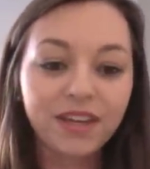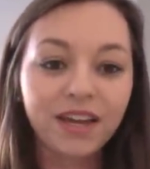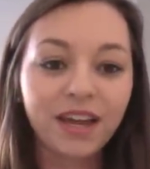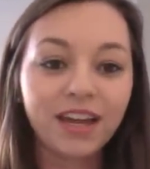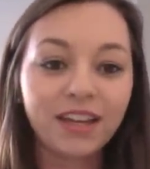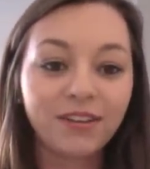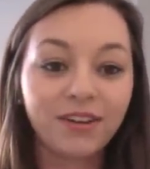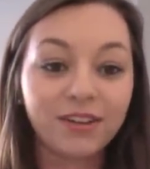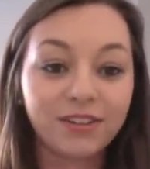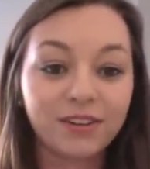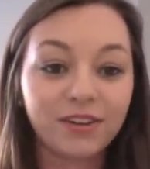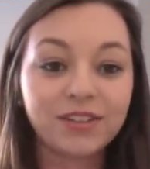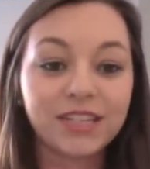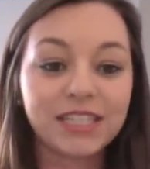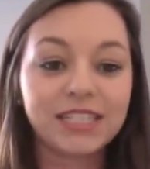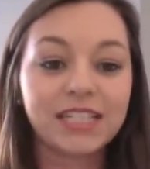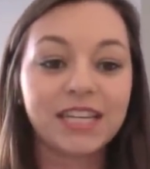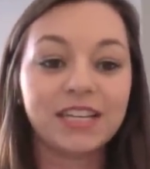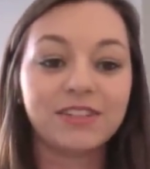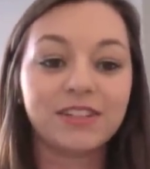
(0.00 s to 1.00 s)
Anyway, so I was at
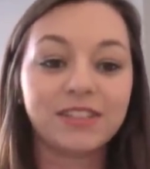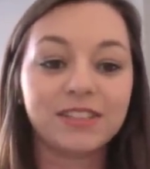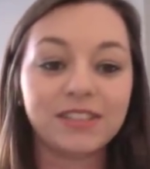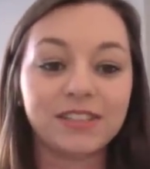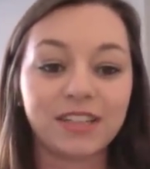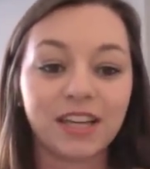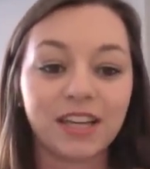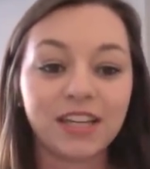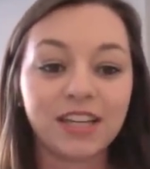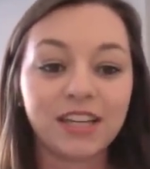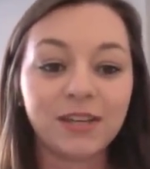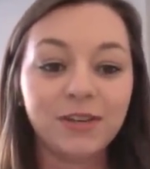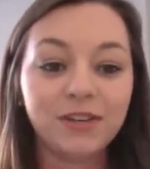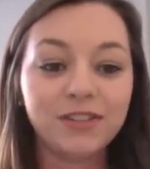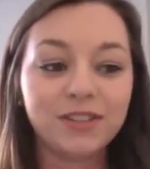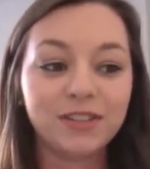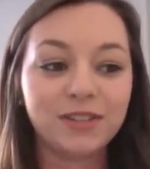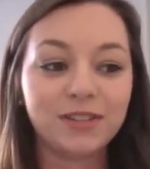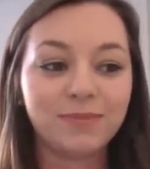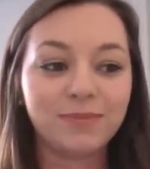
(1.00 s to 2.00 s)
this hairdresser's and he
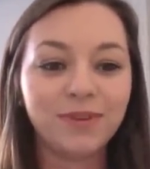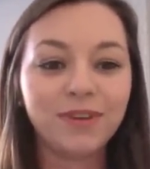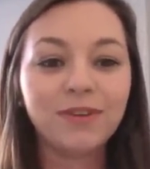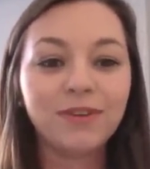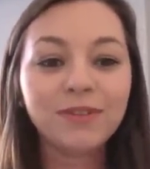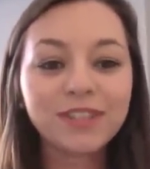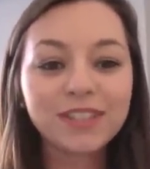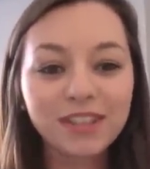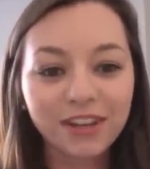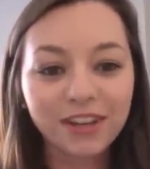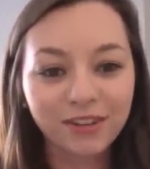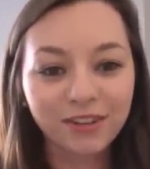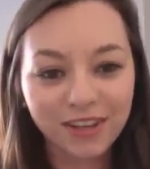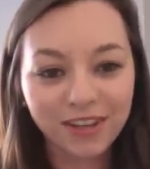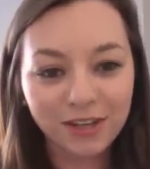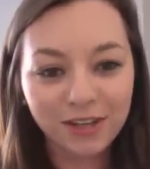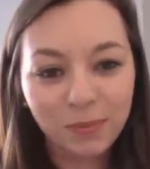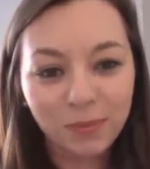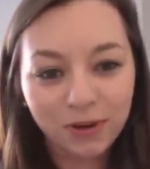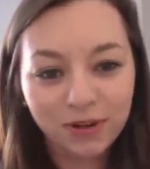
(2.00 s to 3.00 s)
used this, you know, it's like when they
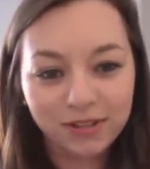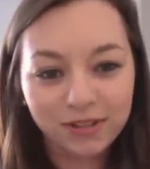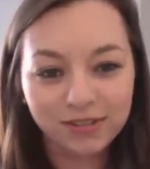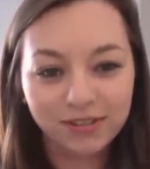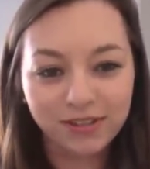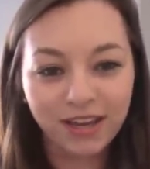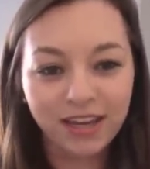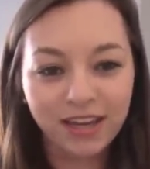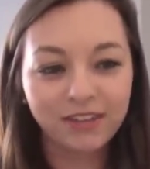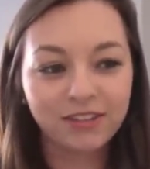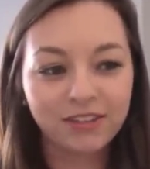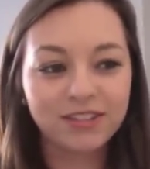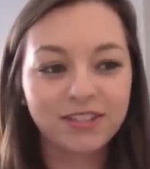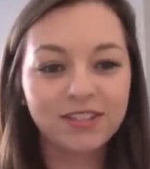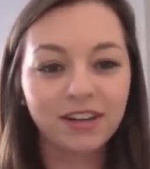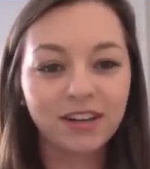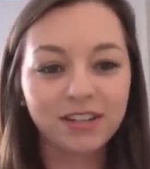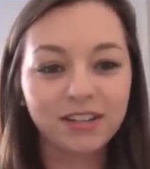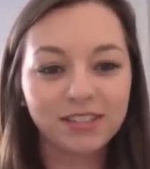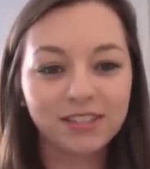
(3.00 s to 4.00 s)
use products on your hair, you get
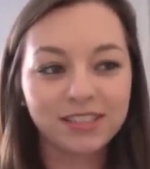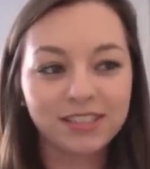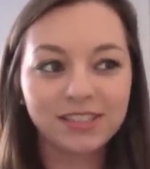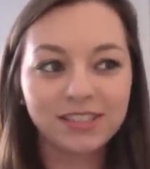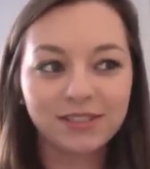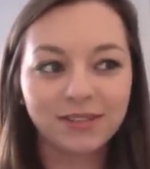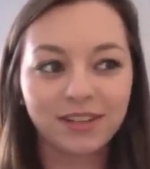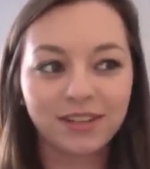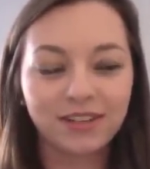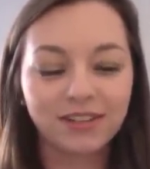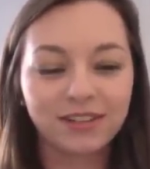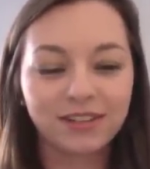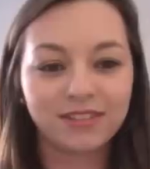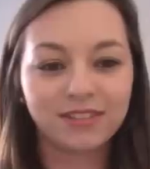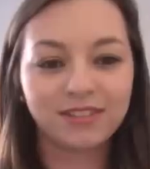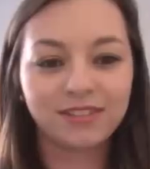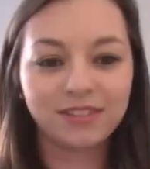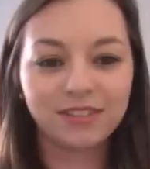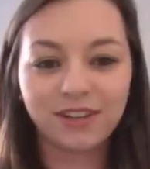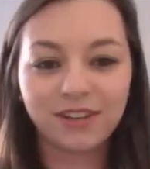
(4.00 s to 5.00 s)
suckered into it, and
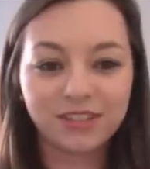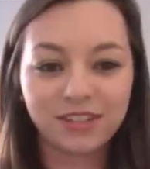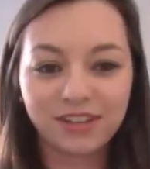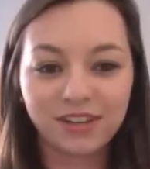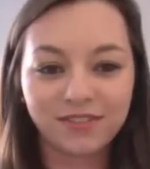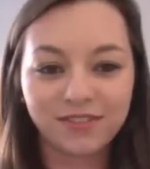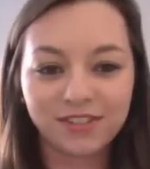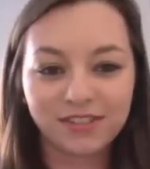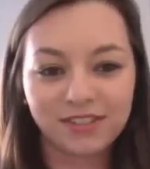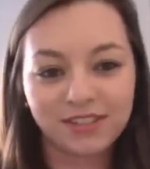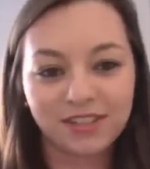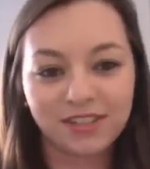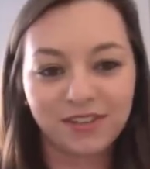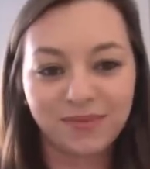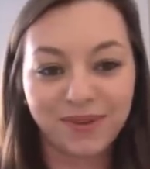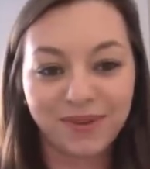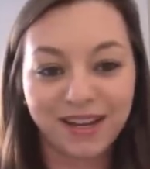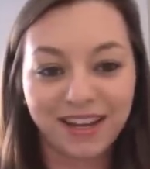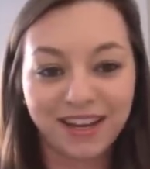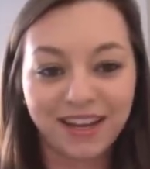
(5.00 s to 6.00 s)
I don't ever do anything with
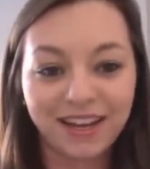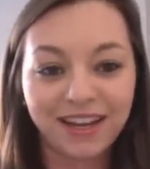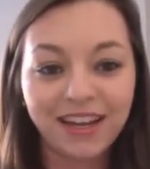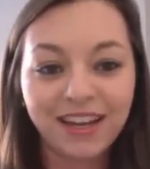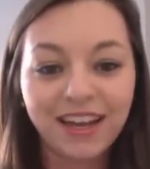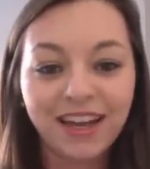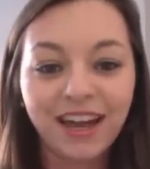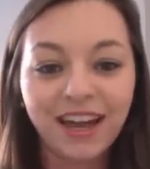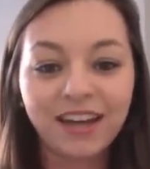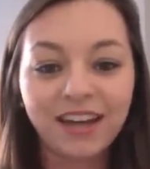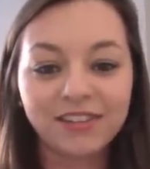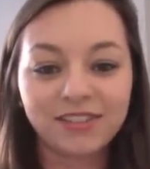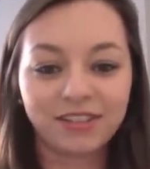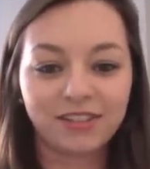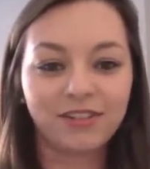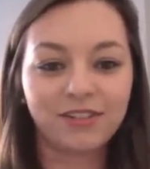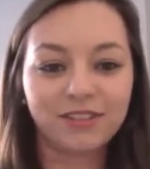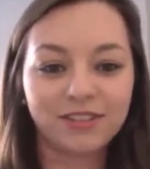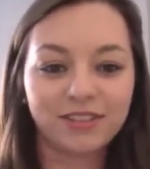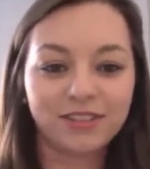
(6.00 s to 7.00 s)
my hair, and I was
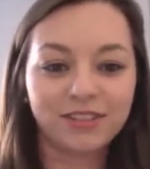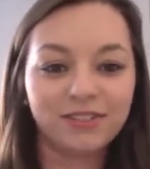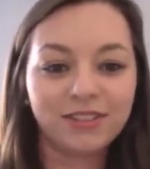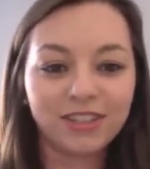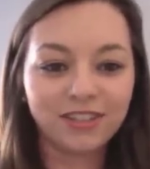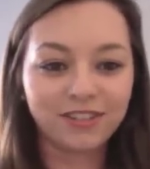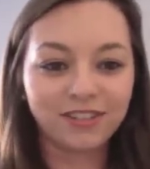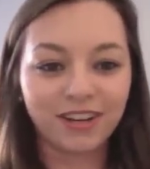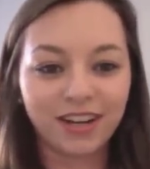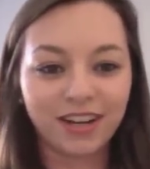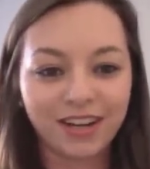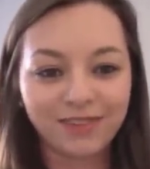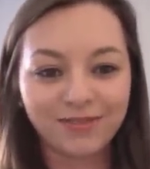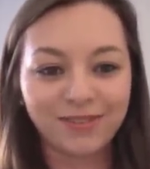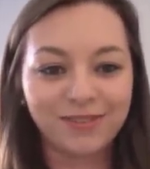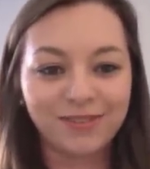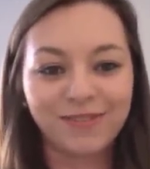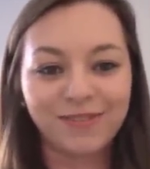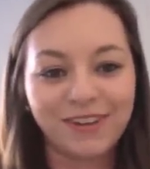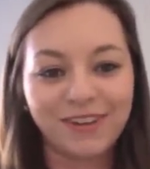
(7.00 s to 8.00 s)
like, oh, this is really great,
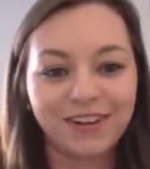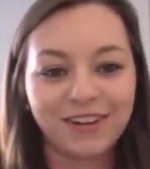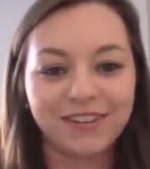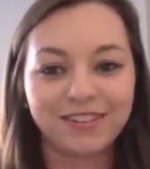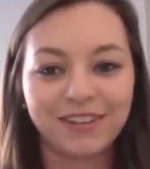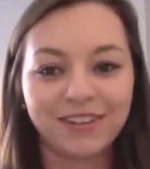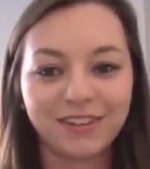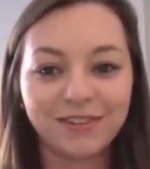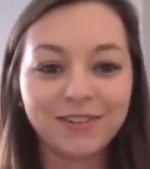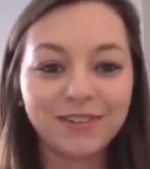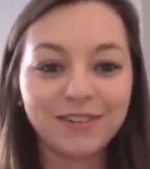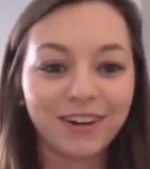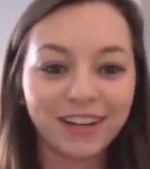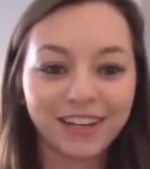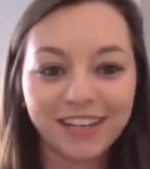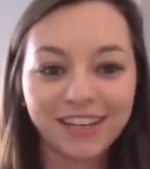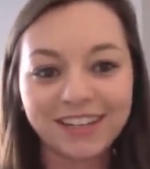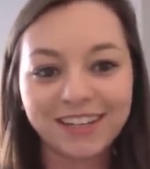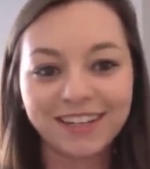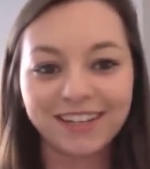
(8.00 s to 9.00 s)
blah, blah, blah, and I was like, oh, I
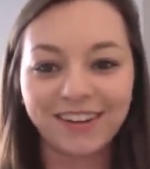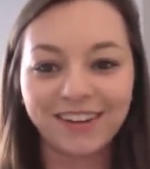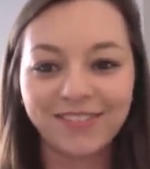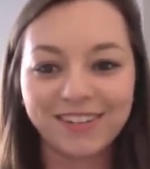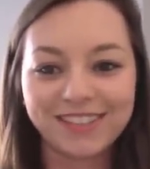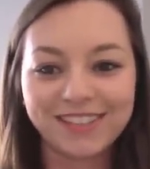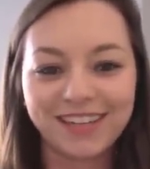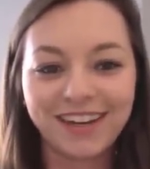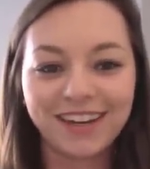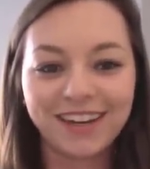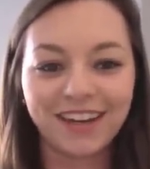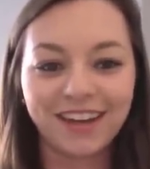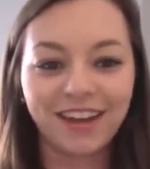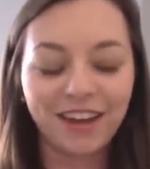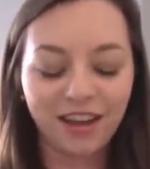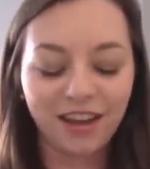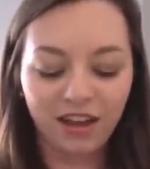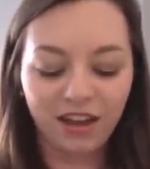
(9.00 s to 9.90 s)
need it, I must get it.